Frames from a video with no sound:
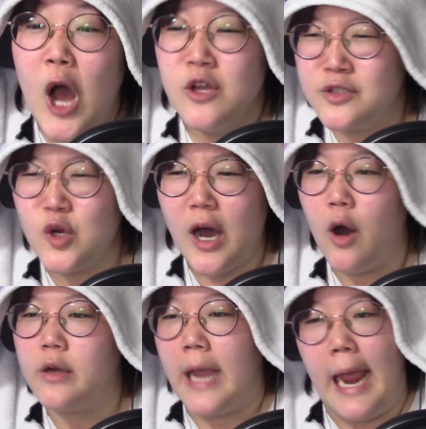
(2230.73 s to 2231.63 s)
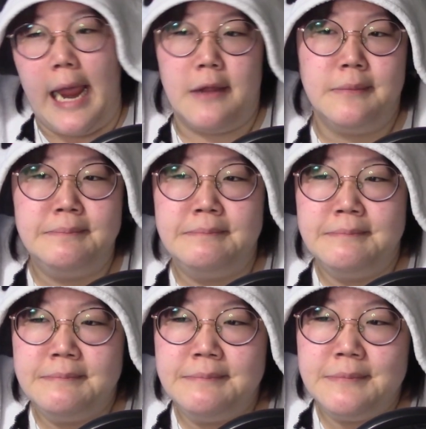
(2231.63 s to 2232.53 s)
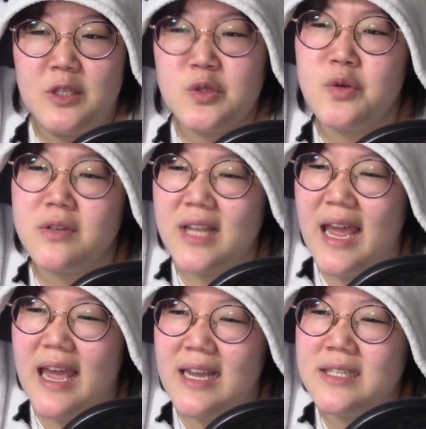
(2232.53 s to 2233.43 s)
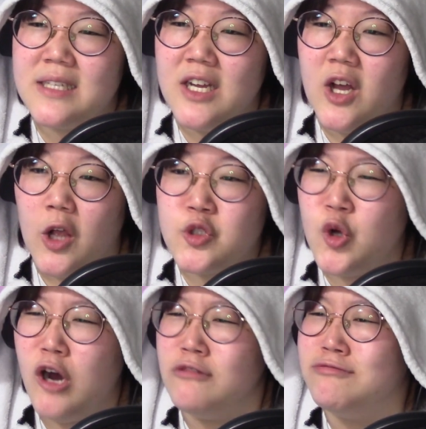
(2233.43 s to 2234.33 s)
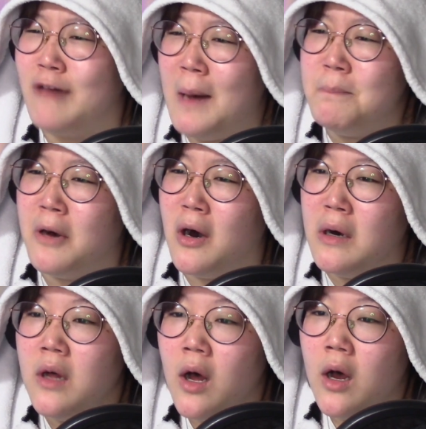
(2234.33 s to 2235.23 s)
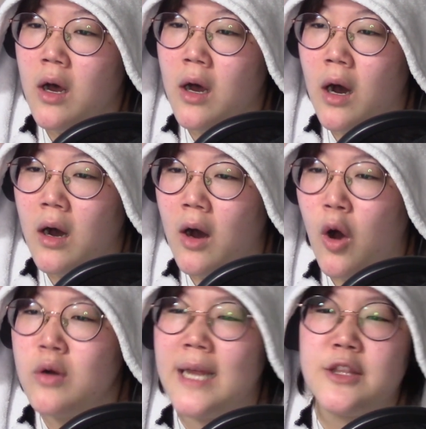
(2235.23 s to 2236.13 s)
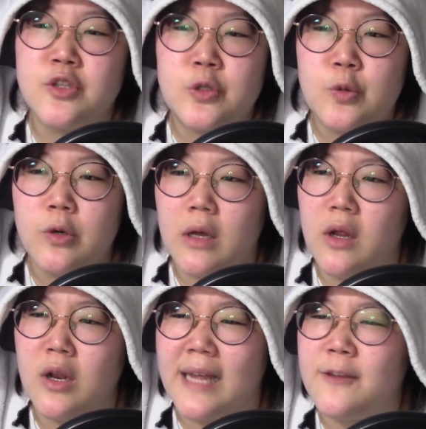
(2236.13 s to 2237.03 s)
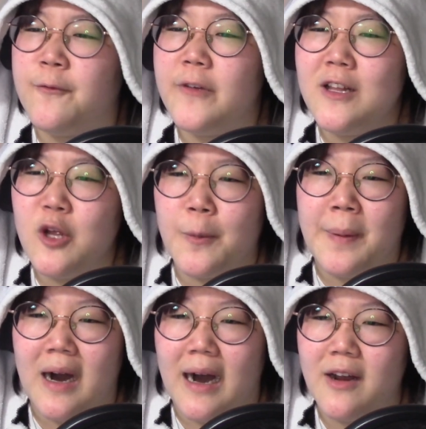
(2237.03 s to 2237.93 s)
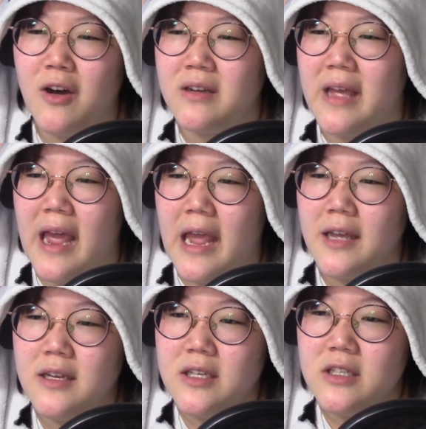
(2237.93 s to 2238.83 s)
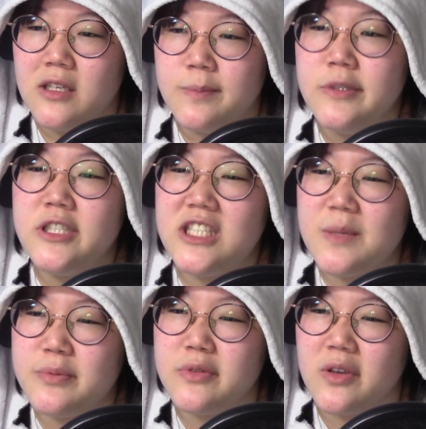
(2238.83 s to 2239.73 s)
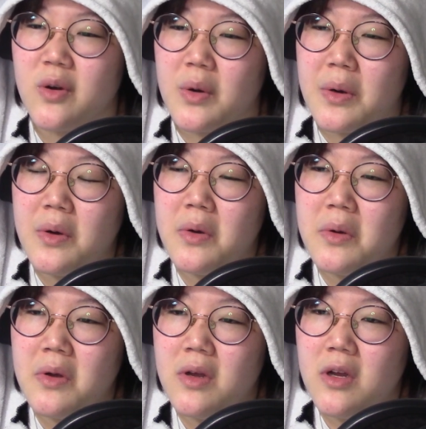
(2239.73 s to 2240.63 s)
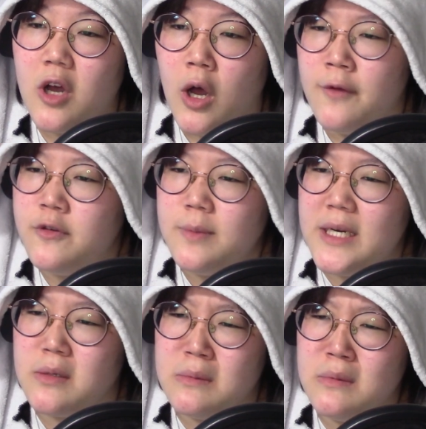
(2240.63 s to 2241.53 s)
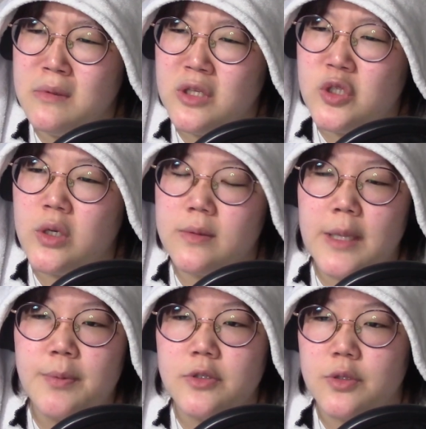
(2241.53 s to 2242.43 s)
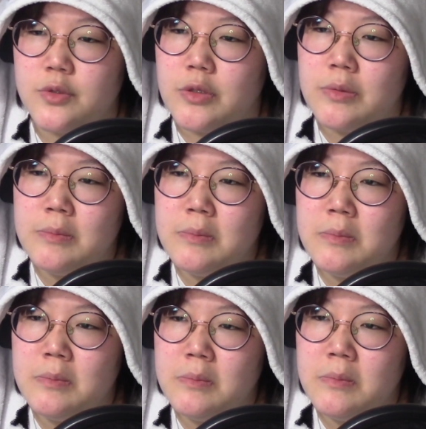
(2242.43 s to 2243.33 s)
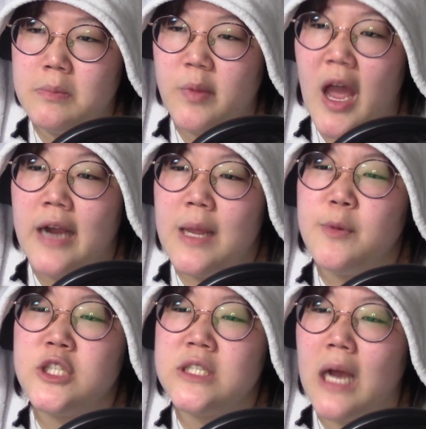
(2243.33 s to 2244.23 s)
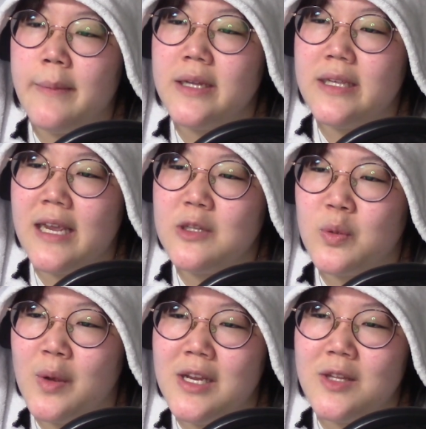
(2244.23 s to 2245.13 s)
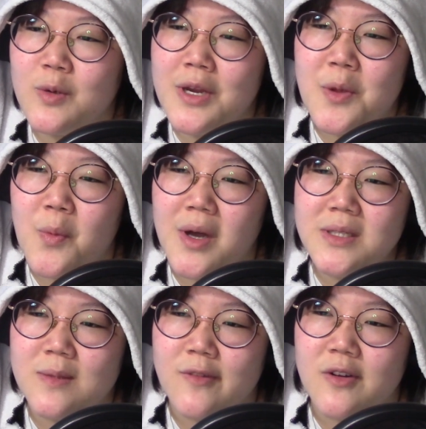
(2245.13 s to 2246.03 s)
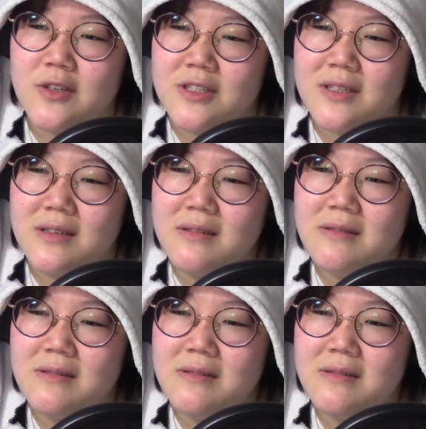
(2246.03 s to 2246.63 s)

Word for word: School. Okay. School days. School rumble. Oh, like the school. Oh, like the filler pot. Okay. Bushi Bugyo. Fullmetal. Jo- they put JoJo. They put Shaman King 2021's version.